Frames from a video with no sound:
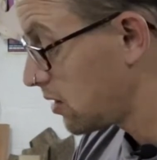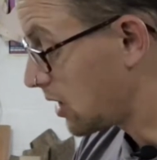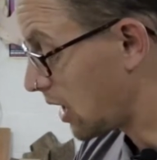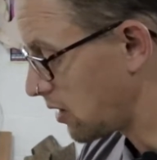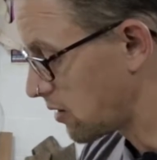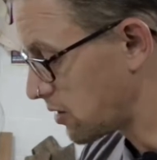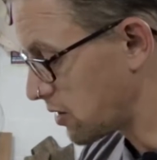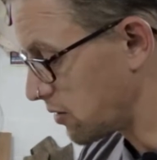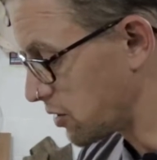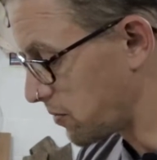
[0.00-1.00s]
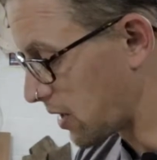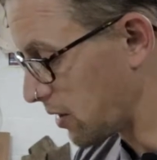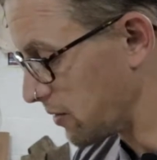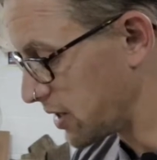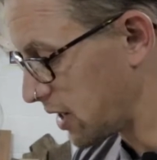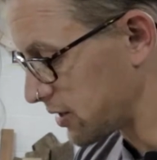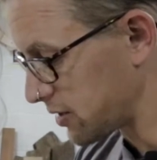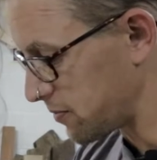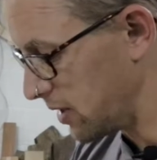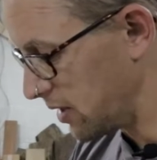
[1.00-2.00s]
Yeah, you could do super glue and
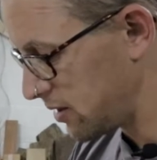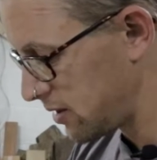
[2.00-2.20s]
dust, but.